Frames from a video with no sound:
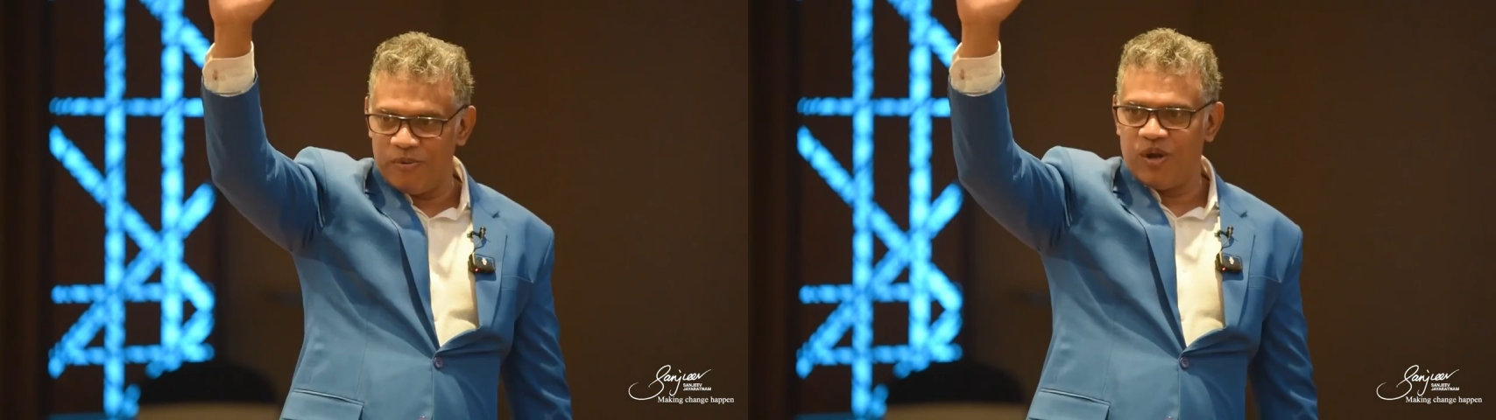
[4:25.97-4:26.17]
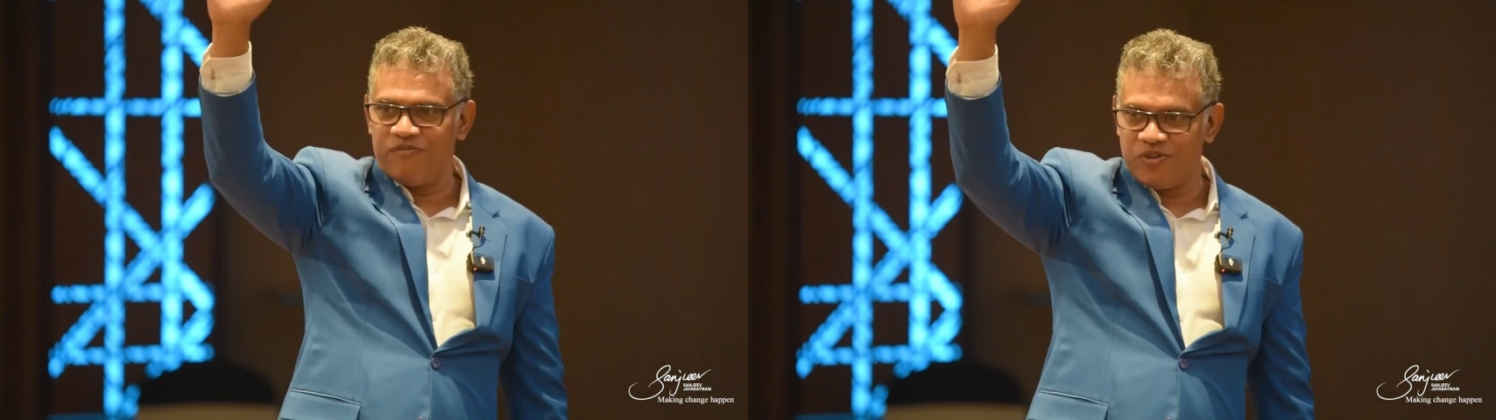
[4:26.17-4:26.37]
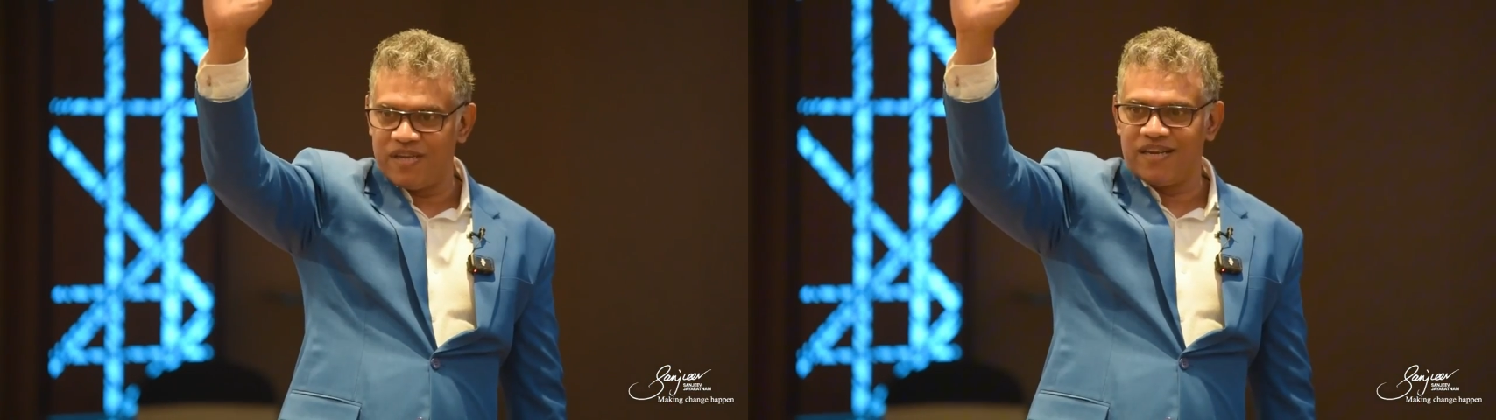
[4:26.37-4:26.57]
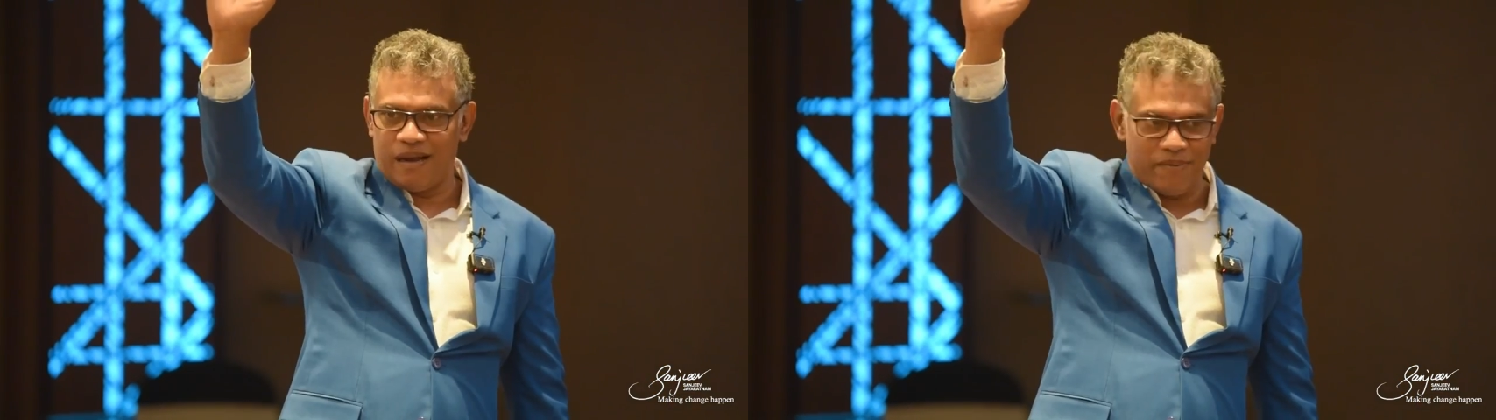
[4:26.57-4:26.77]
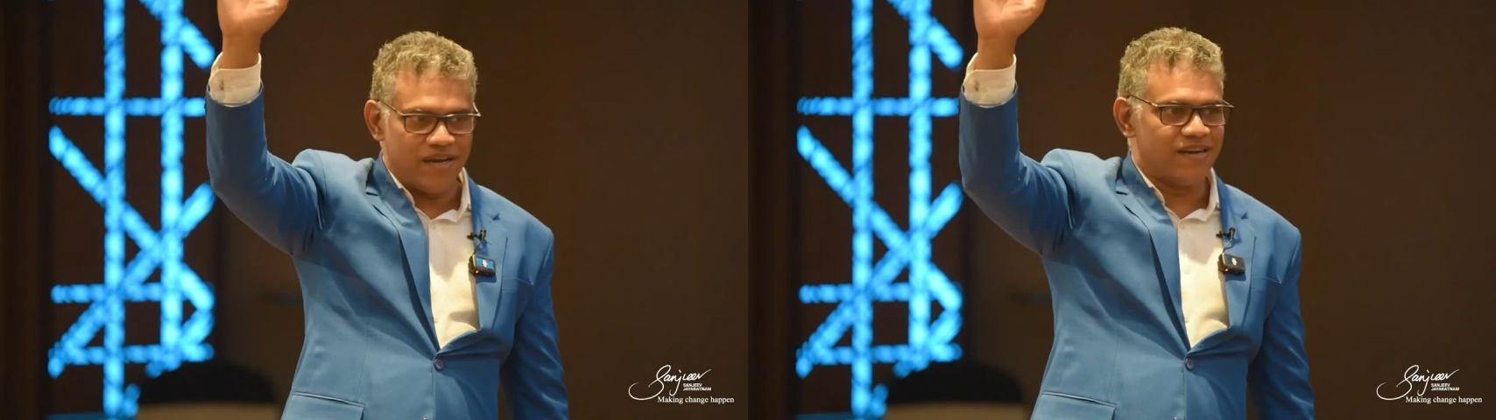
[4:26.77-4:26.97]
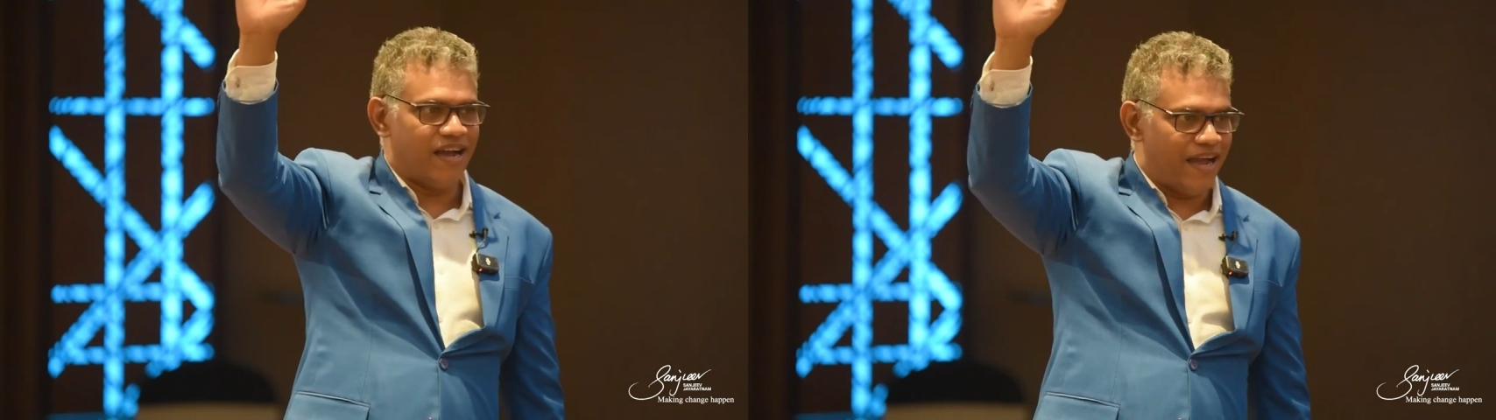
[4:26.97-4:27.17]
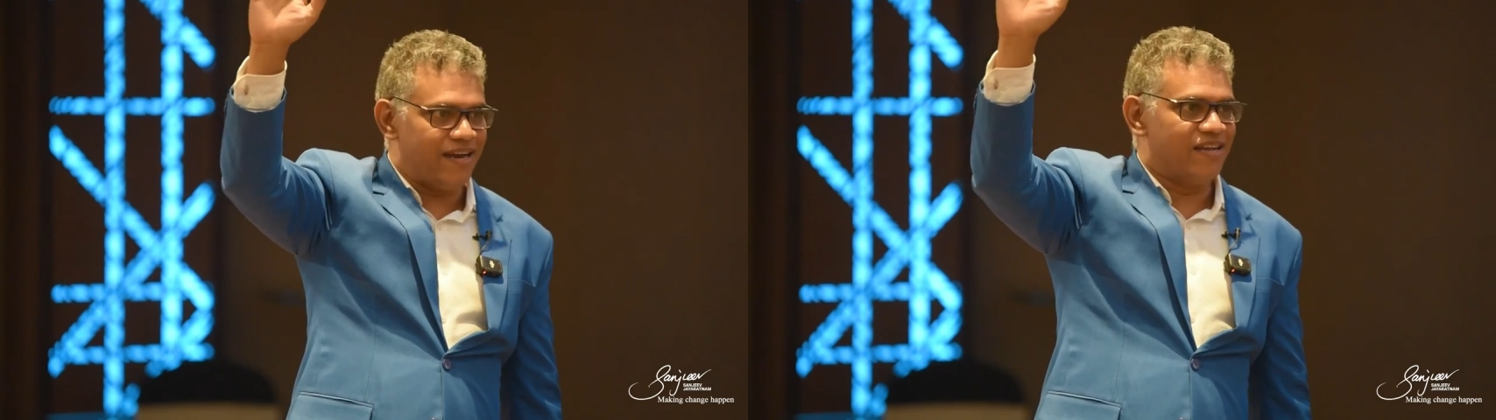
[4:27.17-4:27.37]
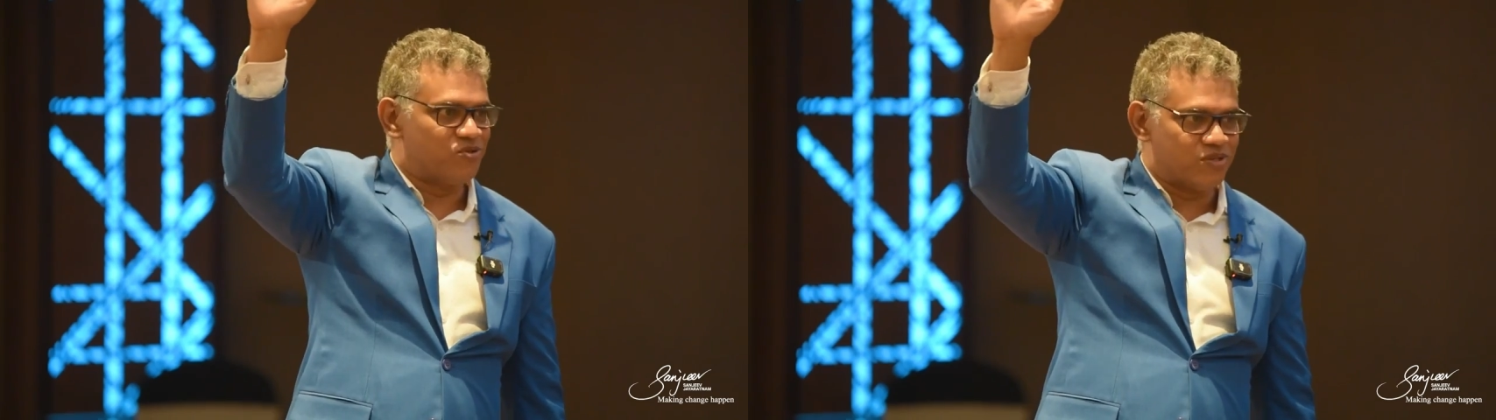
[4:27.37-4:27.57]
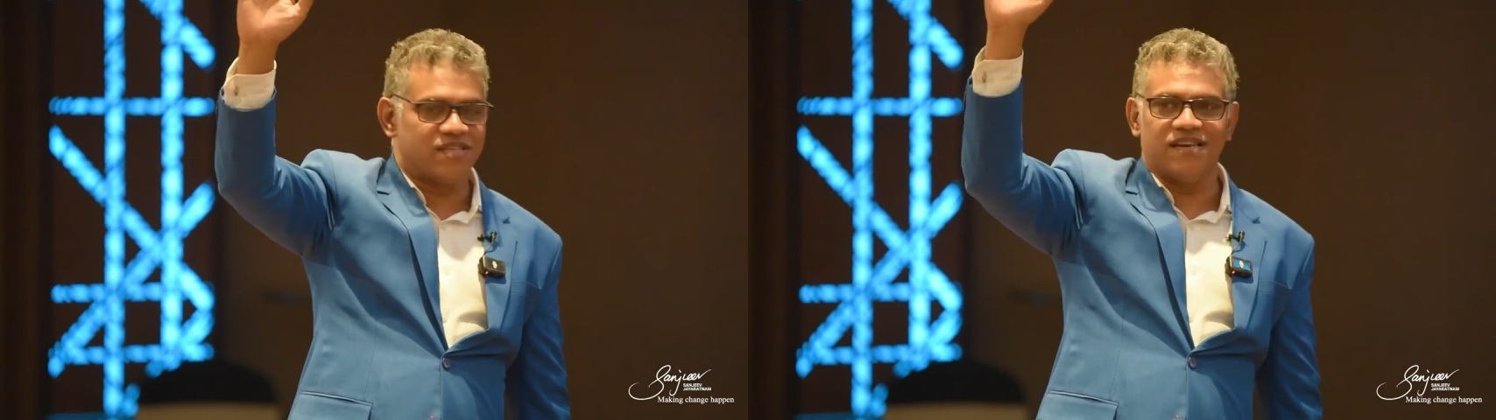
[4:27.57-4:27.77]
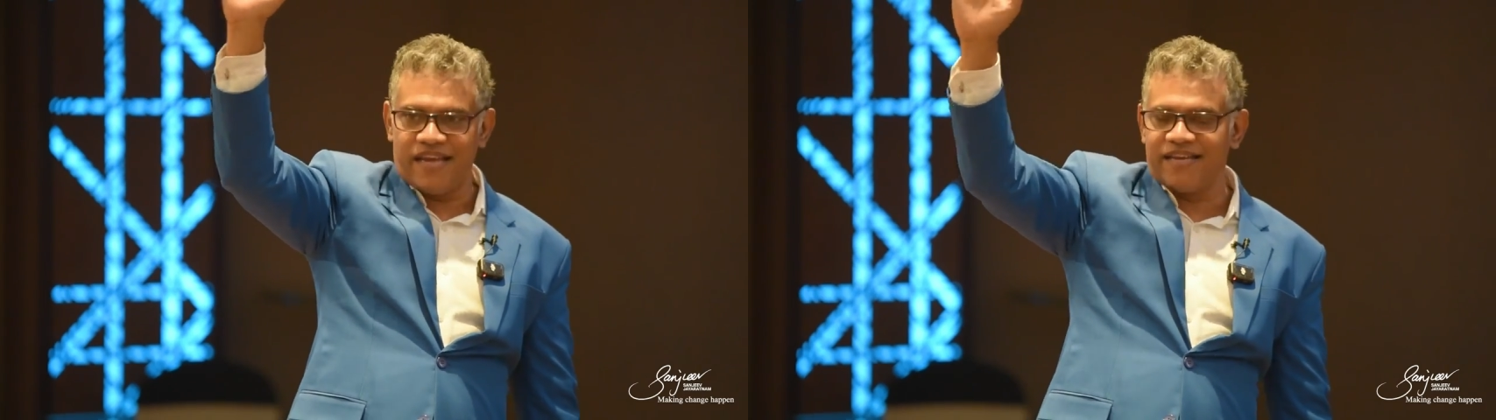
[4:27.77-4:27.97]
How many of you think Amila, Gayan and
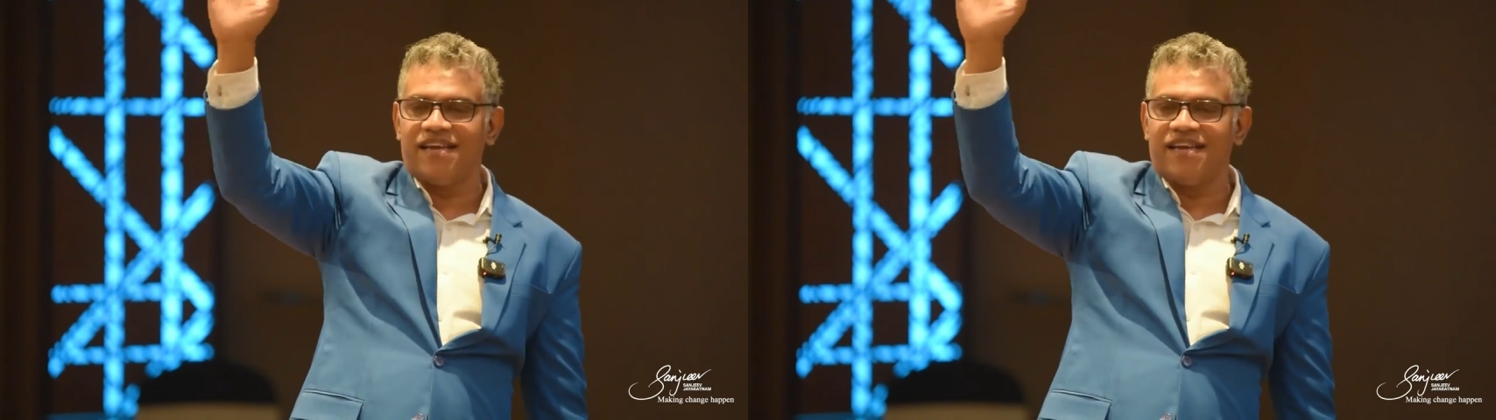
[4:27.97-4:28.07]
Tusita